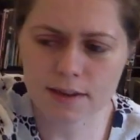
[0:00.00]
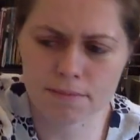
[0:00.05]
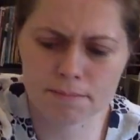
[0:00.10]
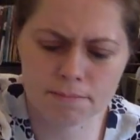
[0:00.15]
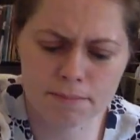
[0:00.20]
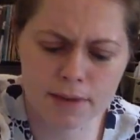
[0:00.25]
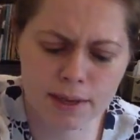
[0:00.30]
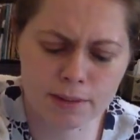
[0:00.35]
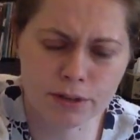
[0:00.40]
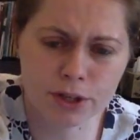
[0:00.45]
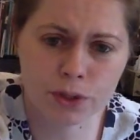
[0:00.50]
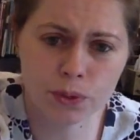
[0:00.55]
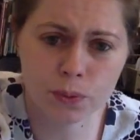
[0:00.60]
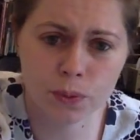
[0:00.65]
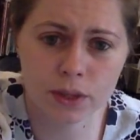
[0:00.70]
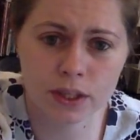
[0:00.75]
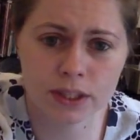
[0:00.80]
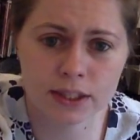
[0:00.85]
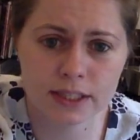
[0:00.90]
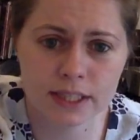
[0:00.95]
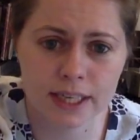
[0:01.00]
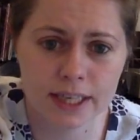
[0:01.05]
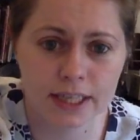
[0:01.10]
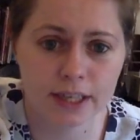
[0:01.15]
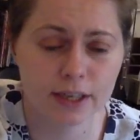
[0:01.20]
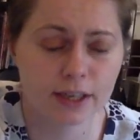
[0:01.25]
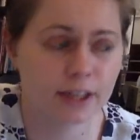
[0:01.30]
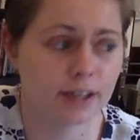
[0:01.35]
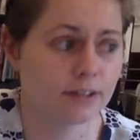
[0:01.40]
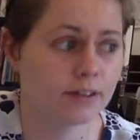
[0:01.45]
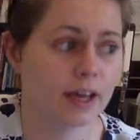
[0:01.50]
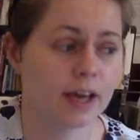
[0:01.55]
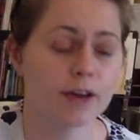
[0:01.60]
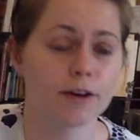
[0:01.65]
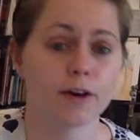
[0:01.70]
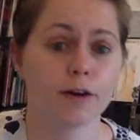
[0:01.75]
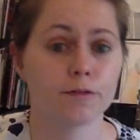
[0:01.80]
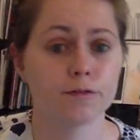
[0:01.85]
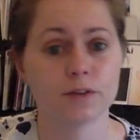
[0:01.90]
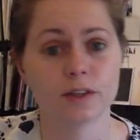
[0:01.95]
maybe you want to take a
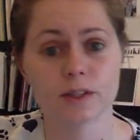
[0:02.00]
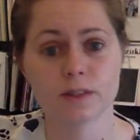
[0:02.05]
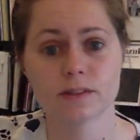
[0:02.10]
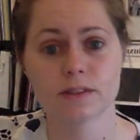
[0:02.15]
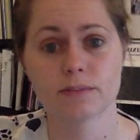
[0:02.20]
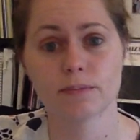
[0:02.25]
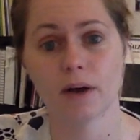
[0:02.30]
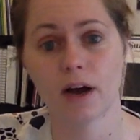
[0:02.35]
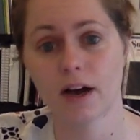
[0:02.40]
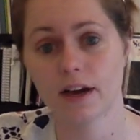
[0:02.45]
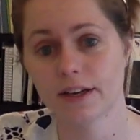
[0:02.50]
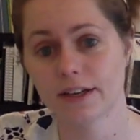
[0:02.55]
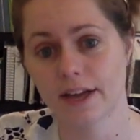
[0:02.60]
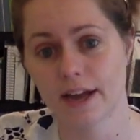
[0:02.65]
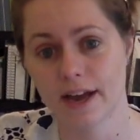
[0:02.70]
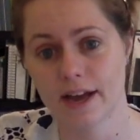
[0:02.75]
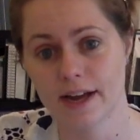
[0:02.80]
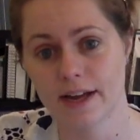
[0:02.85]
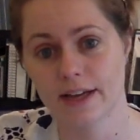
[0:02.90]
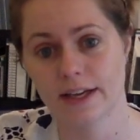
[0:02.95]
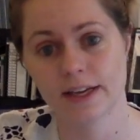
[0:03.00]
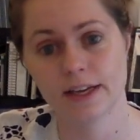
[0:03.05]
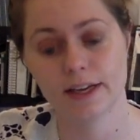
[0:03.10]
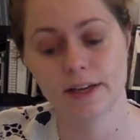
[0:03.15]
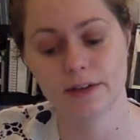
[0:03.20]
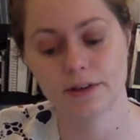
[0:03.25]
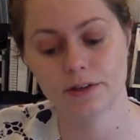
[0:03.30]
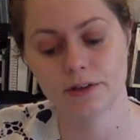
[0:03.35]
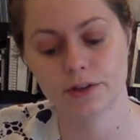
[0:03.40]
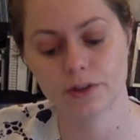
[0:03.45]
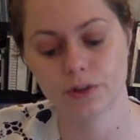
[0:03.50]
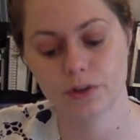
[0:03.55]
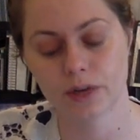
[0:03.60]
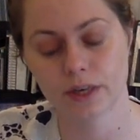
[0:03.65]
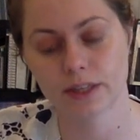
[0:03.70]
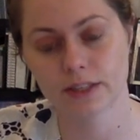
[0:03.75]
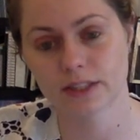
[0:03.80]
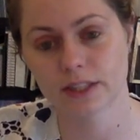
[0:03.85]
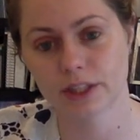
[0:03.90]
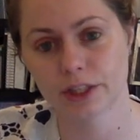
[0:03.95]
fun spa day, and you
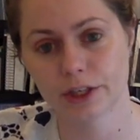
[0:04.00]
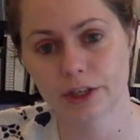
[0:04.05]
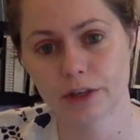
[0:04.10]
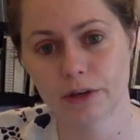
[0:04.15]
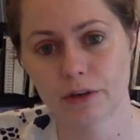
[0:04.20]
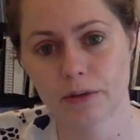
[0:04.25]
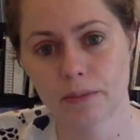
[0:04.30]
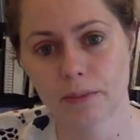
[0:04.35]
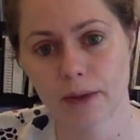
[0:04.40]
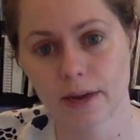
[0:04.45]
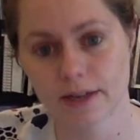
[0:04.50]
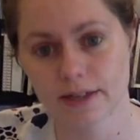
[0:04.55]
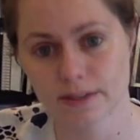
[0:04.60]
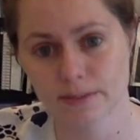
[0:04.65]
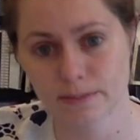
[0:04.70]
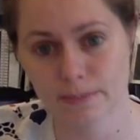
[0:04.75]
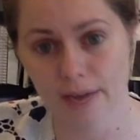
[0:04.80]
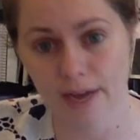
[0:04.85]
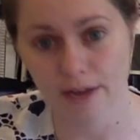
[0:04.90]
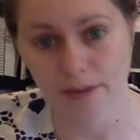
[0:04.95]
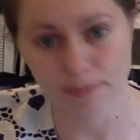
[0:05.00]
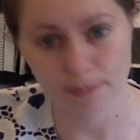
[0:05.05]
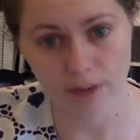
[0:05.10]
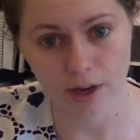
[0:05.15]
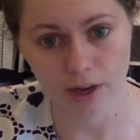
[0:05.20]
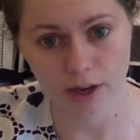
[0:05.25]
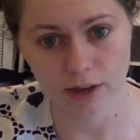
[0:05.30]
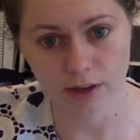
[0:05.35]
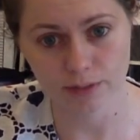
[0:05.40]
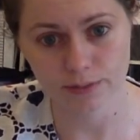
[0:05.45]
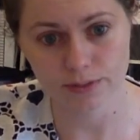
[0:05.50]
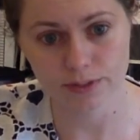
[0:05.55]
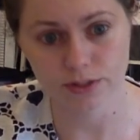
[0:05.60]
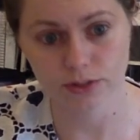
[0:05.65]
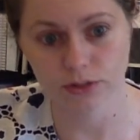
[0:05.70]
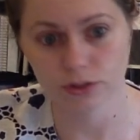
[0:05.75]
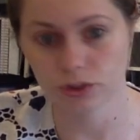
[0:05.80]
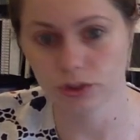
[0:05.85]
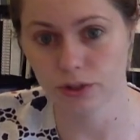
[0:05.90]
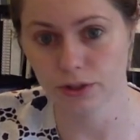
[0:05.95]
guys can go buy some bath
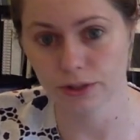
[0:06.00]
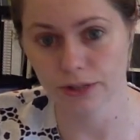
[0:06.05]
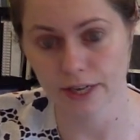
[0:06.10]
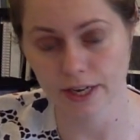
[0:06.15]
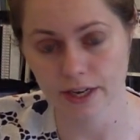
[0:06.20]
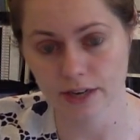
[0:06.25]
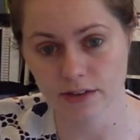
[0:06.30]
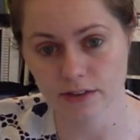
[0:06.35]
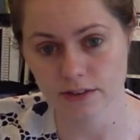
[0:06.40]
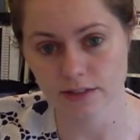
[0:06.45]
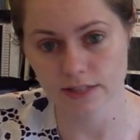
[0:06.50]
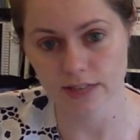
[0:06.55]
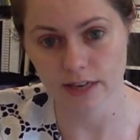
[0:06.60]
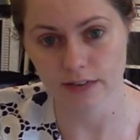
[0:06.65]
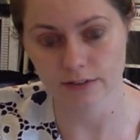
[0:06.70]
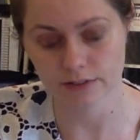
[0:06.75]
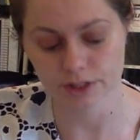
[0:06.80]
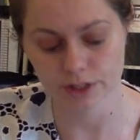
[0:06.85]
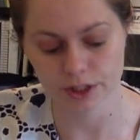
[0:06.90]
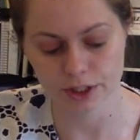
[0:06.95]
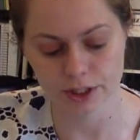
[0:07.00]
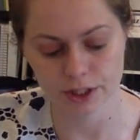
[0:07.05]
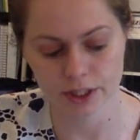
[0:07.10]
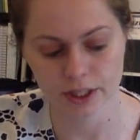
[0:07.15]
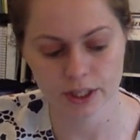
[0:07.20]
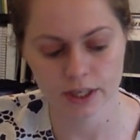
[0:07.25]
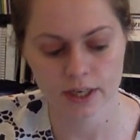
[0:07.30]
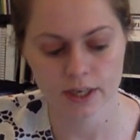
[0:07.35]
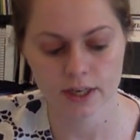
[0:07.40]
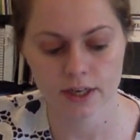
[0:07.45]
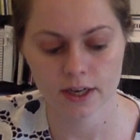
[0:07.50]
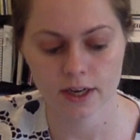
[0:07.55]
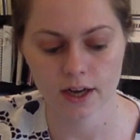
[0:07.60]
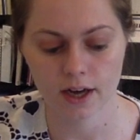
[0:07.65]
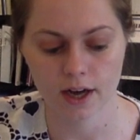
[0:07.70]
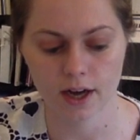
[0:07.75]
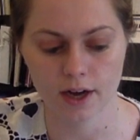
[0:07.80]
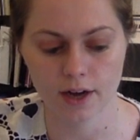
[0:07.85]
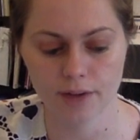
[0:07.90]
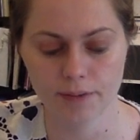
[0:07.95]
bombs, do your nails after.
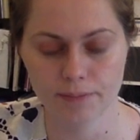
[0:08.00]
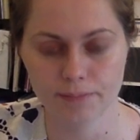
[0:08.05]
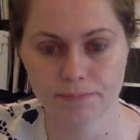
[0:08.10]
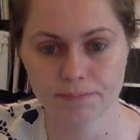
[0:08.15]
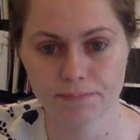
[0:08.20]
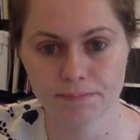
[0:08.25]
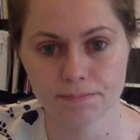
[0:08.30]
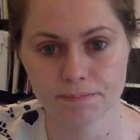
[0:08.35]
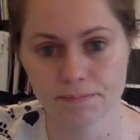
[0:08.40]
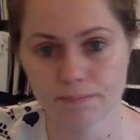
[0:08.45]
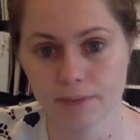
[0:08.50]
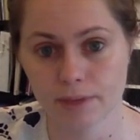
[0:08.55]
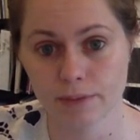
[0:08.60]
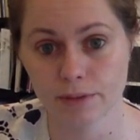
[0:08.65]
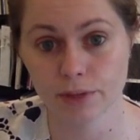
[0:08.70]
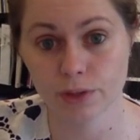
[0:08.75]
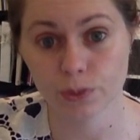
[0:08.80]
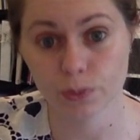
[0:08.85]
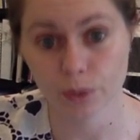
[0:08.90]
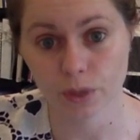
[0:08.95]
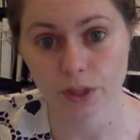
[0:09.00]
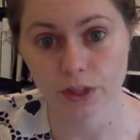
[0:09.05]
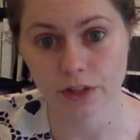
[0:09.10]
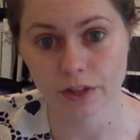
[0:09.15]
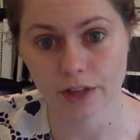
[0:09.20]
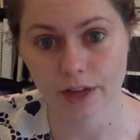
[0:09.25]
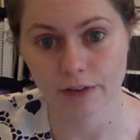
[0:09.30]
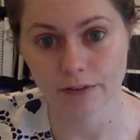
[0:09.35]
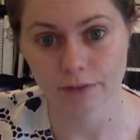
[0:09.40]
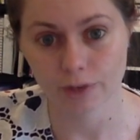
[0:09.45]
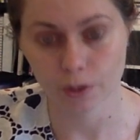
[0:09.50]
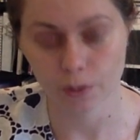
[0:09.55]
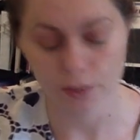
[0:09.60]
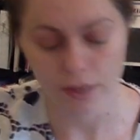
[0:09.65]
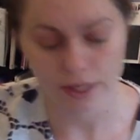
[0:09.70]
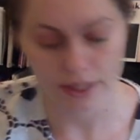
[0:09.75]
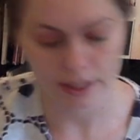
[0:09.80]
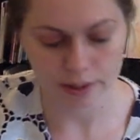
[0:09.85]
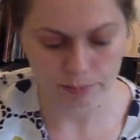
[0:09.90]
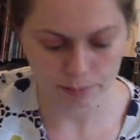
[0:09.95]
Maybe you want to do that for a
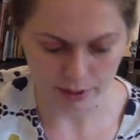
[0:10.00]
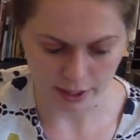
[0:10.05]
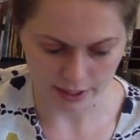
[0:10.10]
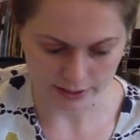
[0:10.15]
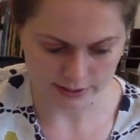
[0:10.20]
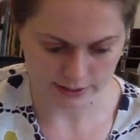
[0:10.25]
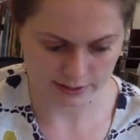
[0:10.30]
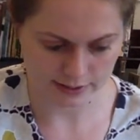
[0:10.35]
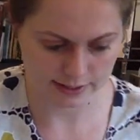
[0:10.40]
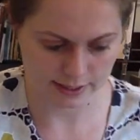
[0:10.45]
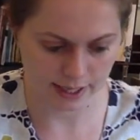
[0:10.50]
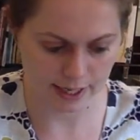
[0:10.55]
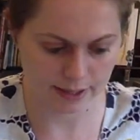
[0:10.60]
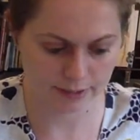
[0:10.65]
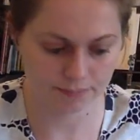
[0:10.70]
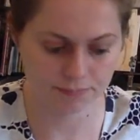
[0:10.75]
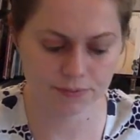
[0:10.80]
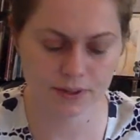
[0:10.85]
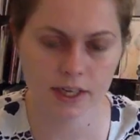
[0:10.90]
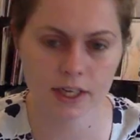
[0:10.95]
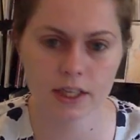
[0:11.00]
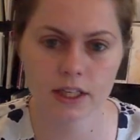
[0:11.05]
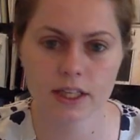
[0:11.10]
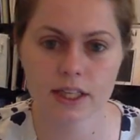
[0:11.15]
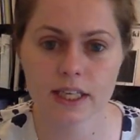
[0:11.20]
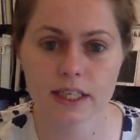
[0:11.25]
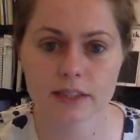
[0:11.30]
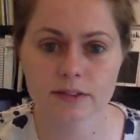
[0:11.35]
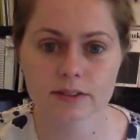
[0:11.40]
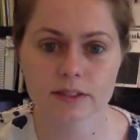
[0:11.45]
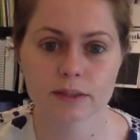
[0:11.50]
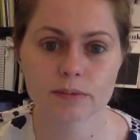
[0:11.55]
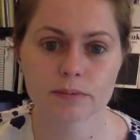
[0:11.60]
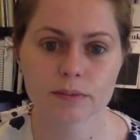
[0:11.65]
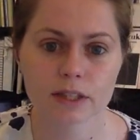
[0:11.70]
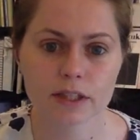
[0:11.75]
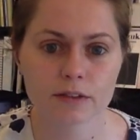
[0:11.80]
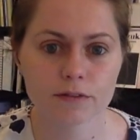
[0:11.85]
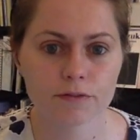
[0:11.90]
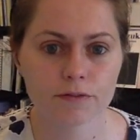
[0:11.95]
weekend practice day. Think of
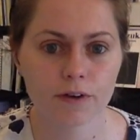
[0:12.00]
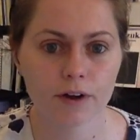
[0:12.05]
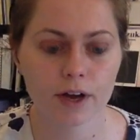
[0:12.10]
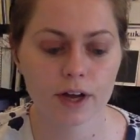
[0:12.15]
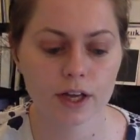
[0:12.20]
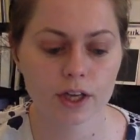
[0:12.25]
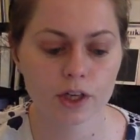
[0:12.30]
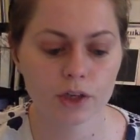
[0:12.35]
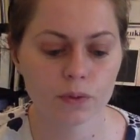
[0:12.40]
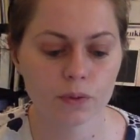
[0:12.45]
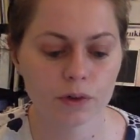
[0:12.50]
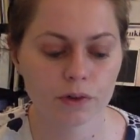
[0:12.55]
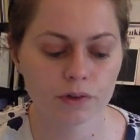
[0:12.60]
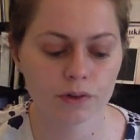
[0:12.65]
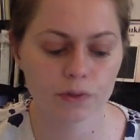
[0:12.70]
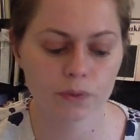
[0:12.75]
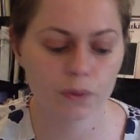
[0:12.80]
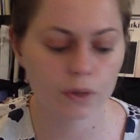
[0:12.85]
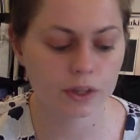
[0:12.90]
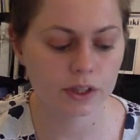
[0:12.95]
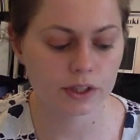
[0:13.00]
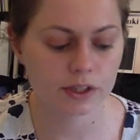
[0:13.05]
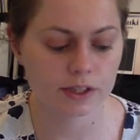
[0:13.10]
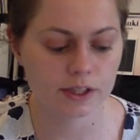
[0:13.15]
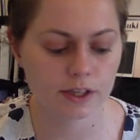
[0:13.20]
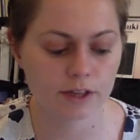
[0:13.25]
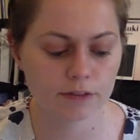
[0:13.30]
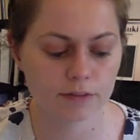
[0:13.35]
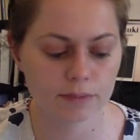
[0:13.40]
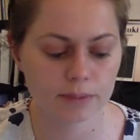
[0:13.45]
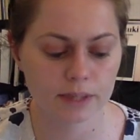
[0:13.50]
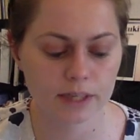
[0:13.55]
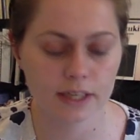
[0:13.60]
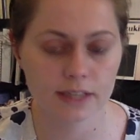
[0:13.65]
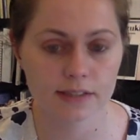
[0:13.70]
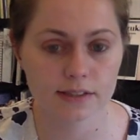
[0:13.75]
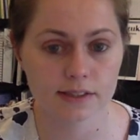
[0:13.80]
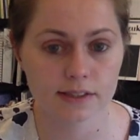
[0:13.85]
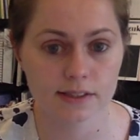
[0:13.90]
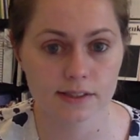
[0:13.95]
something fun. You want to reward yourself
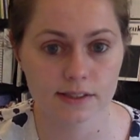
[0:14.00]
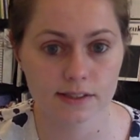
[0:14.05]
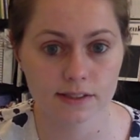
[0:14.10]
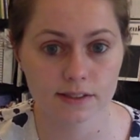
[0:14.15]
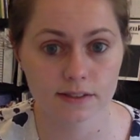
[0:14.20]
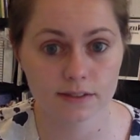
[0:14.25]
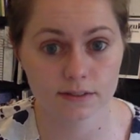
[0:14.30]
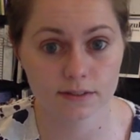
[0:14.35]
because this,